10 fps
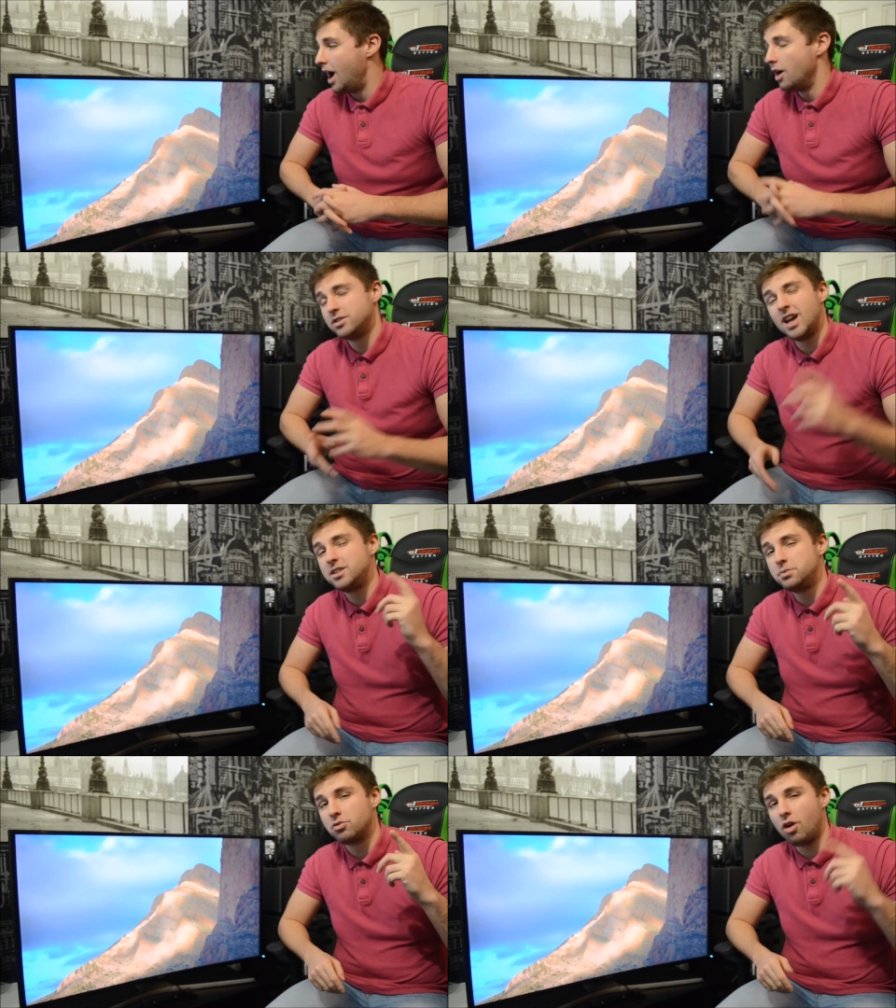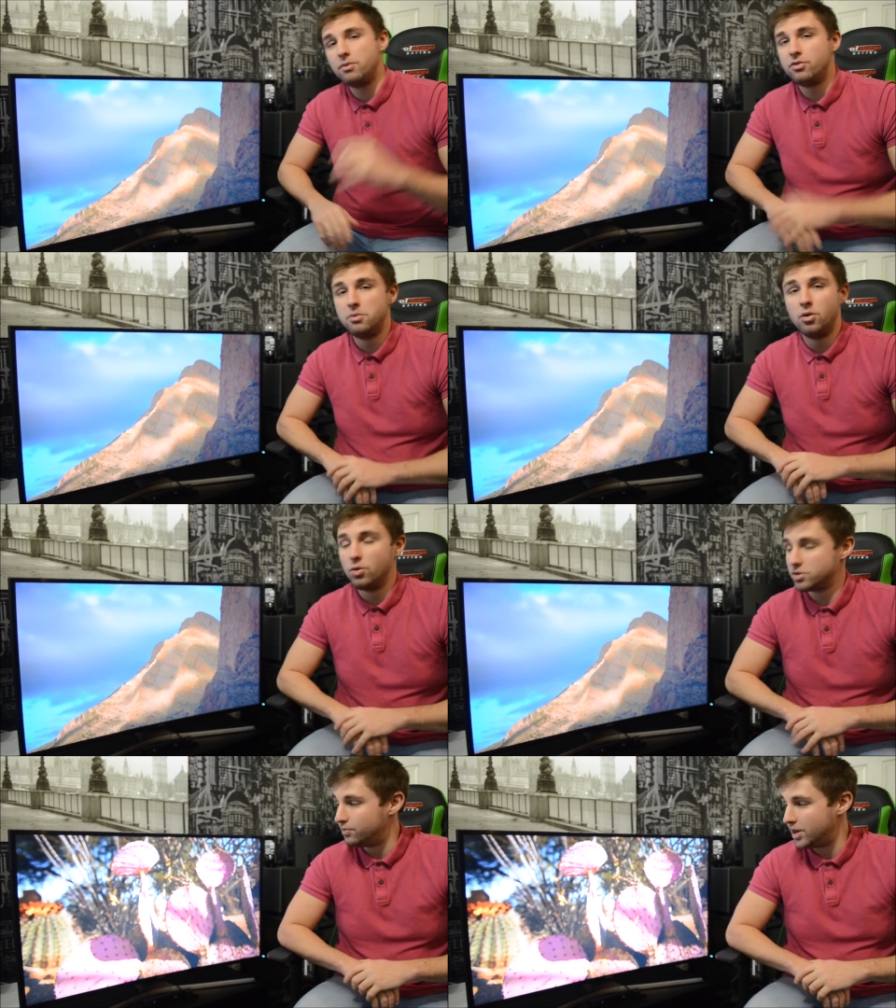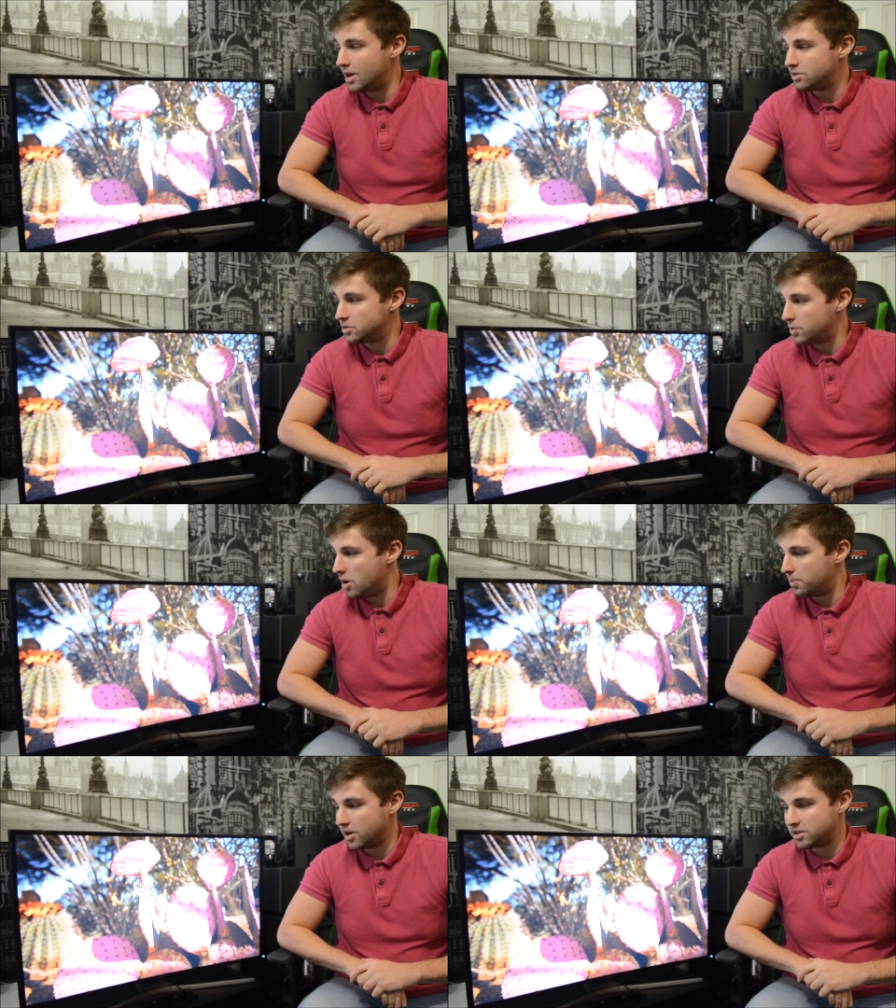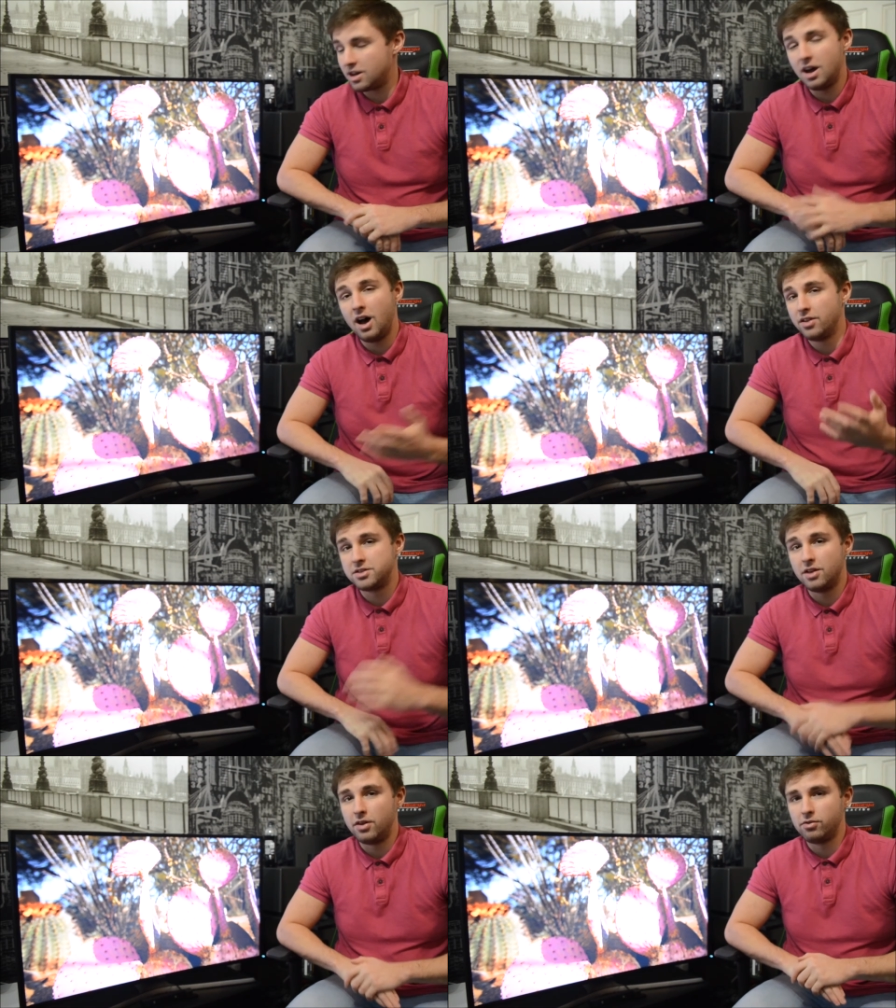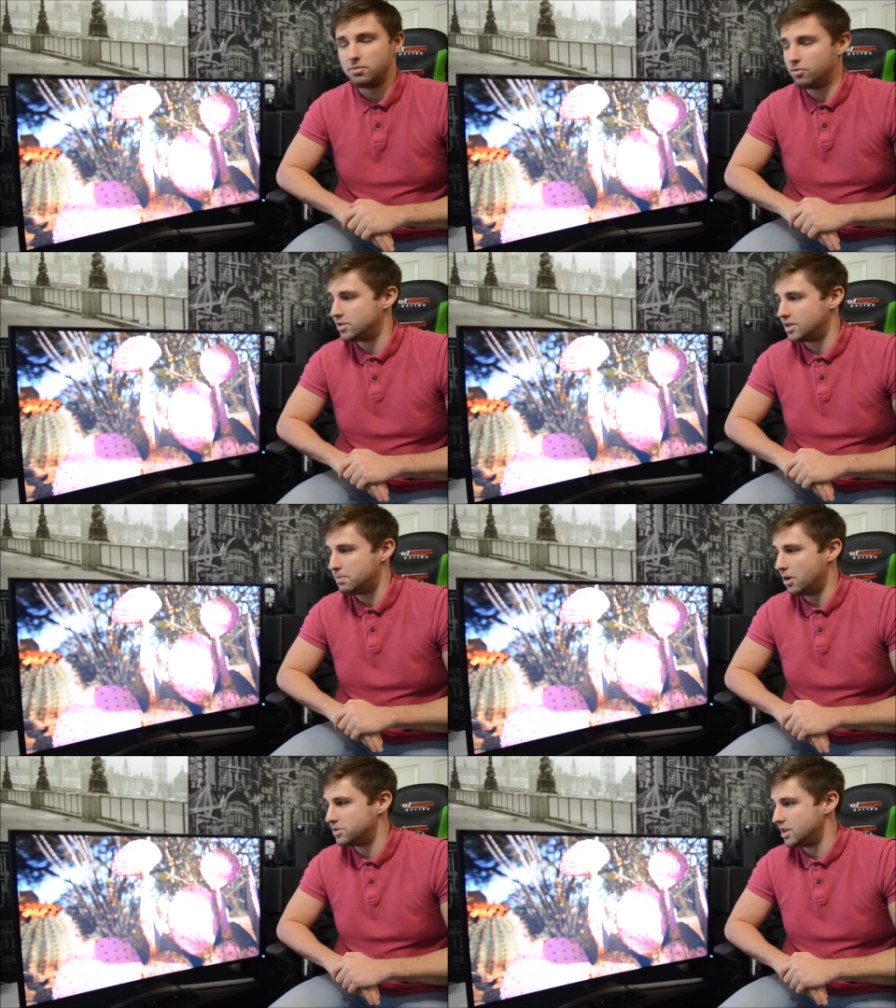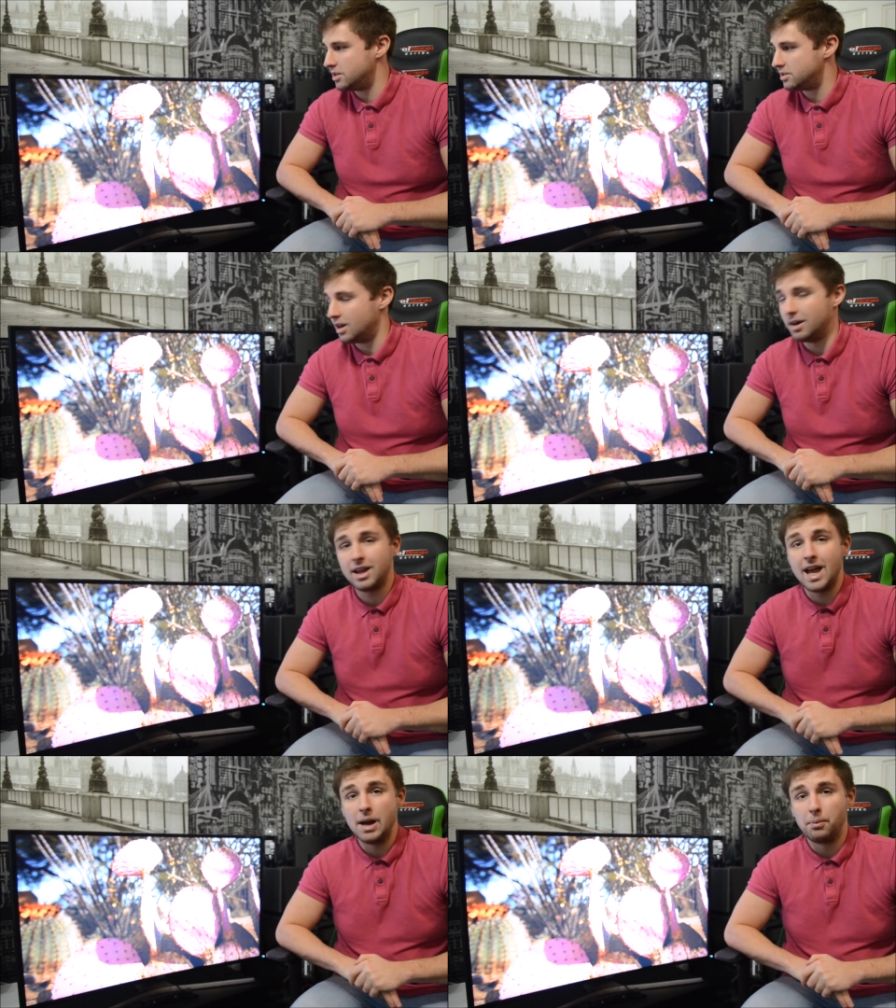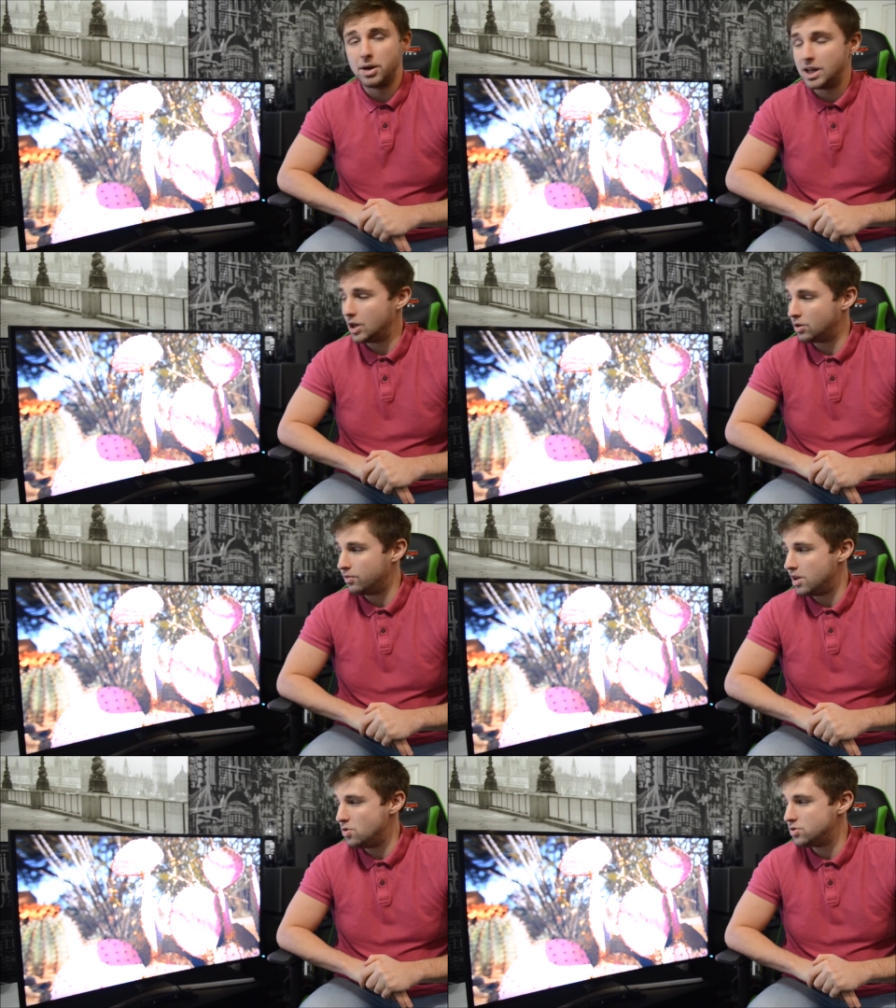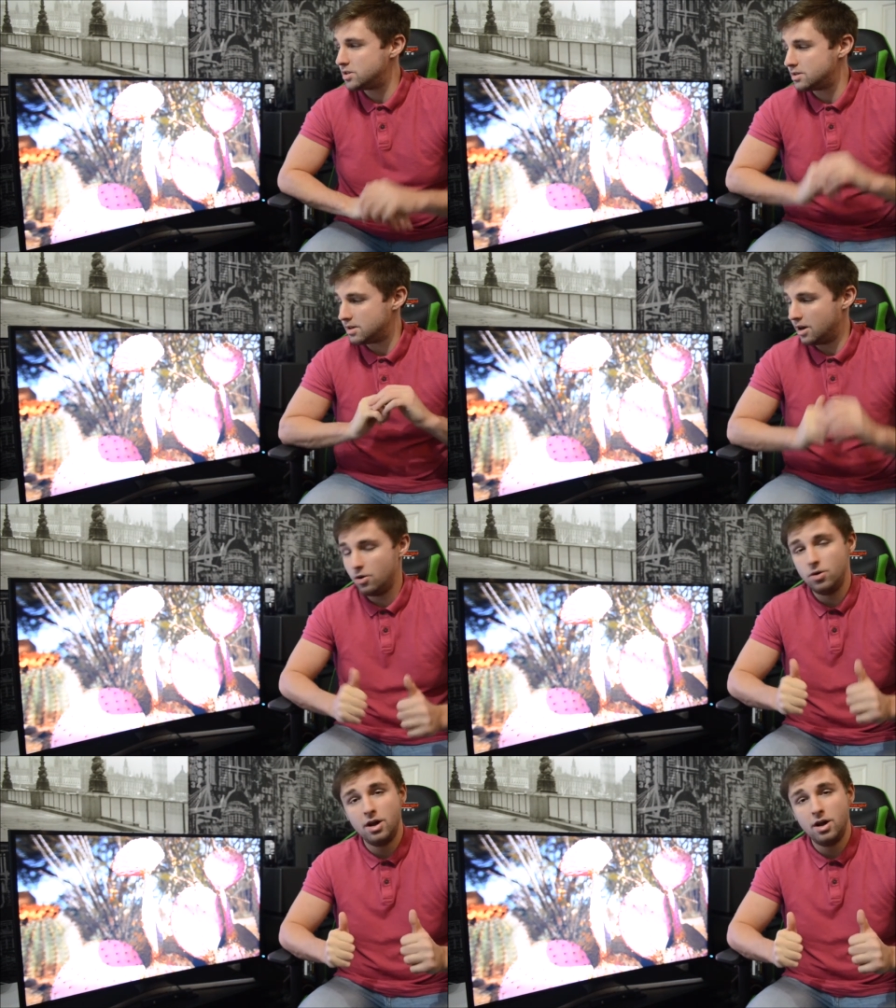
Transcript: Stay subscribed for more awesome videos as well because other stuff I've recently posted is uh, getting pretty good views. So